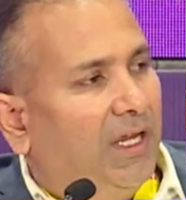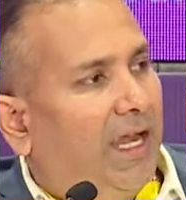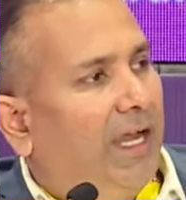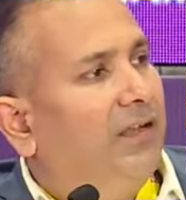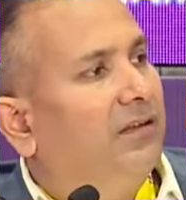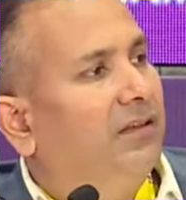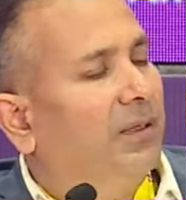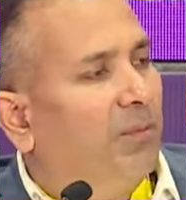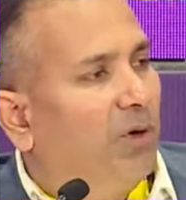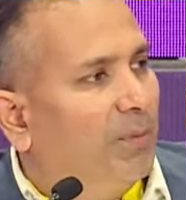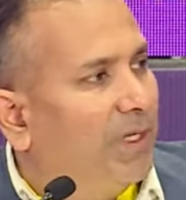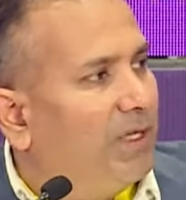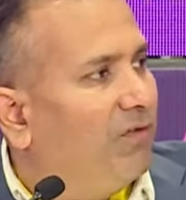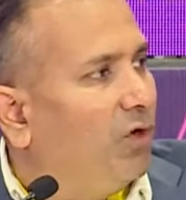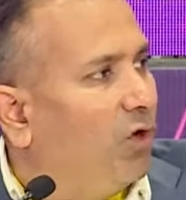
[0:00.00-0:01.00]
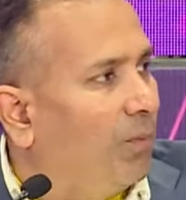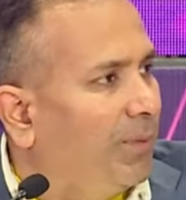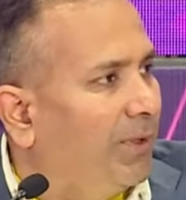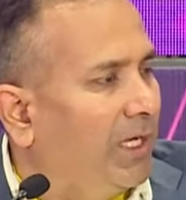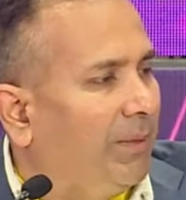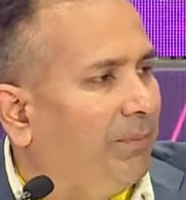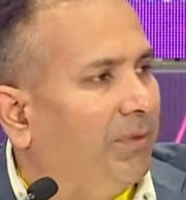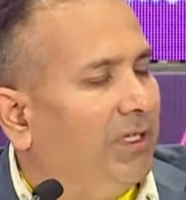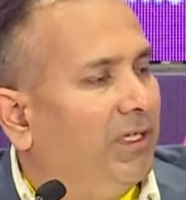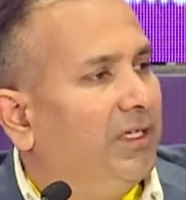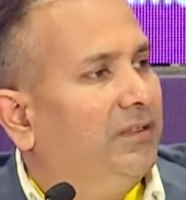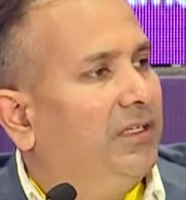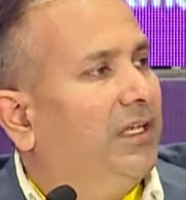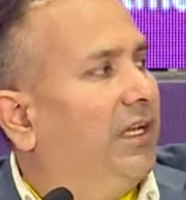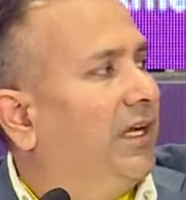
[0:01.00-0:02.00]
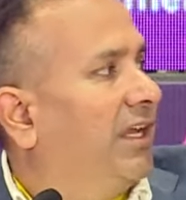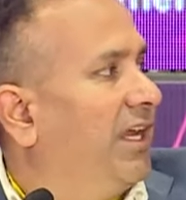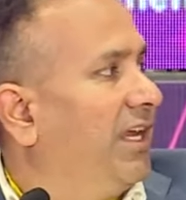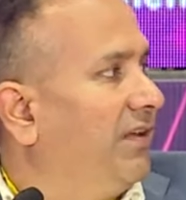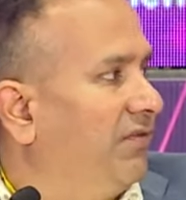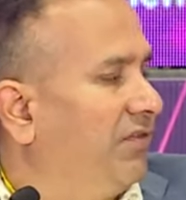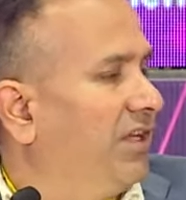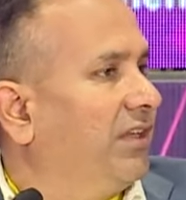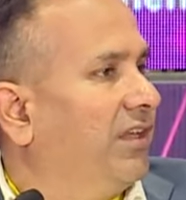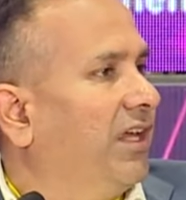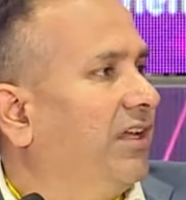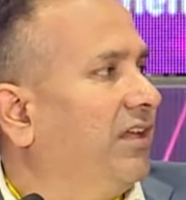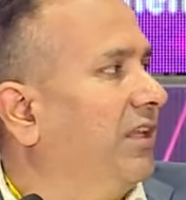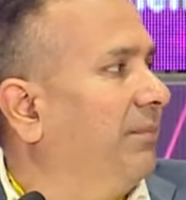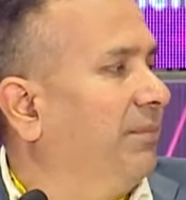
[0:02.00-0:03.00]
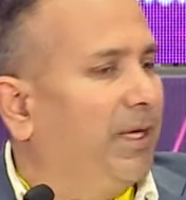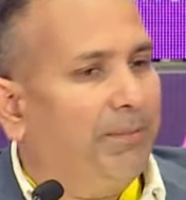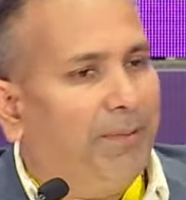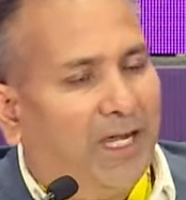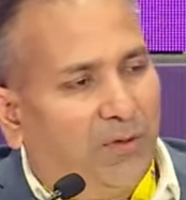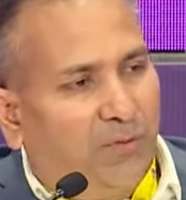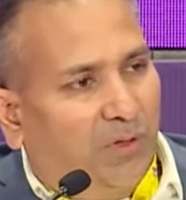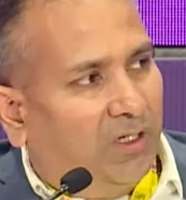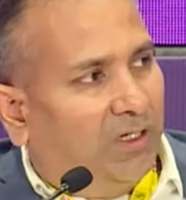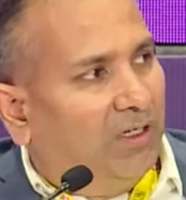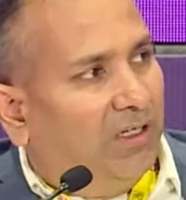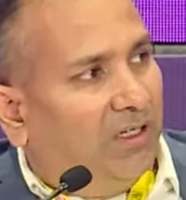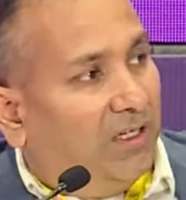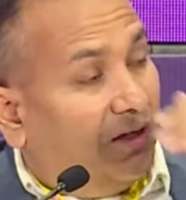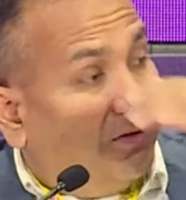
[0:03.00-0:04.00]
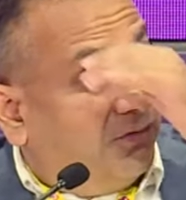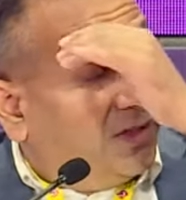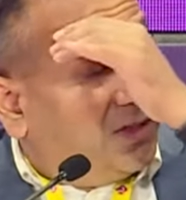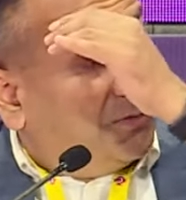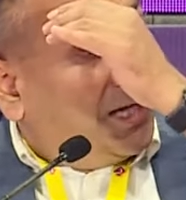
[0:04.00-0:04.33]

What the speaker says: And the moment we open up, then again, we are there in the big bad world, which